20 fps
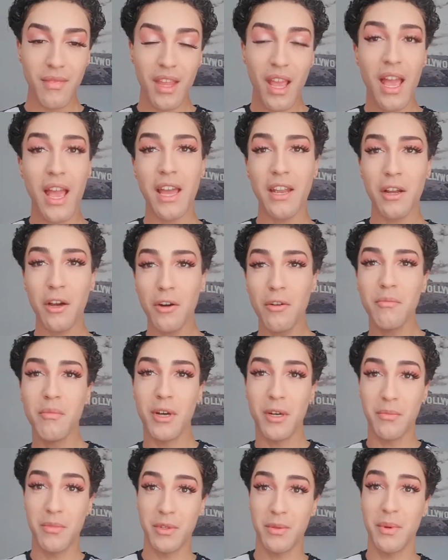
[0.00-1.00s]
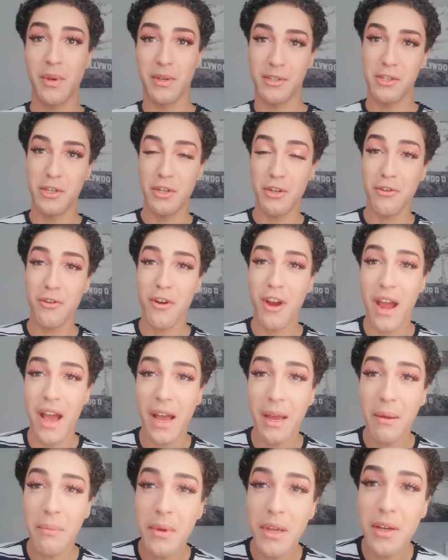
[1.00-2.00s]
at home I'm trying to
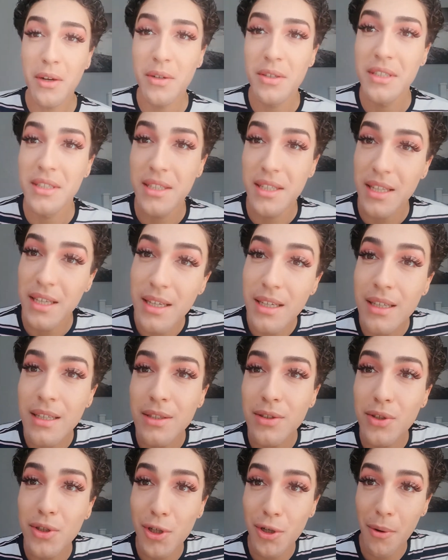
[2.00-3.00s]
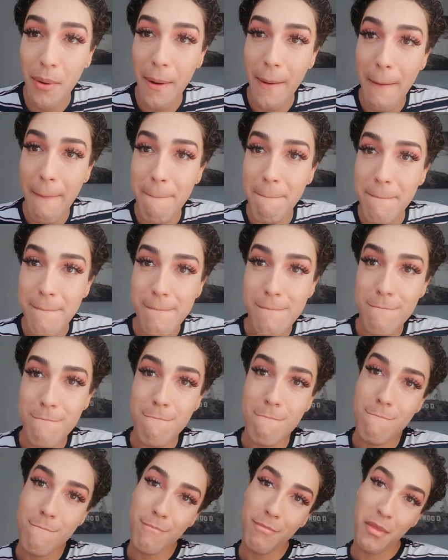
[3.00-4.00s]
cry because these
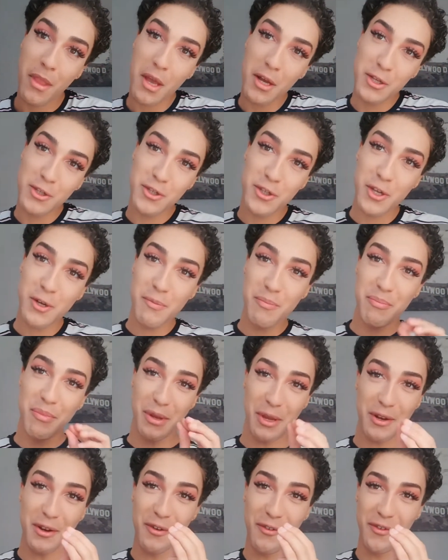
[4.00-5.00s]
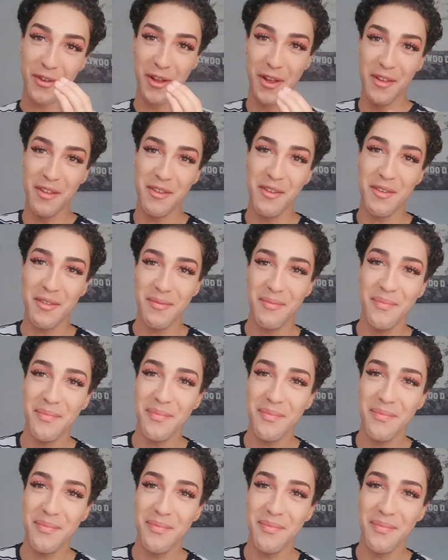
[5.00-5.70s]
are so beautiful.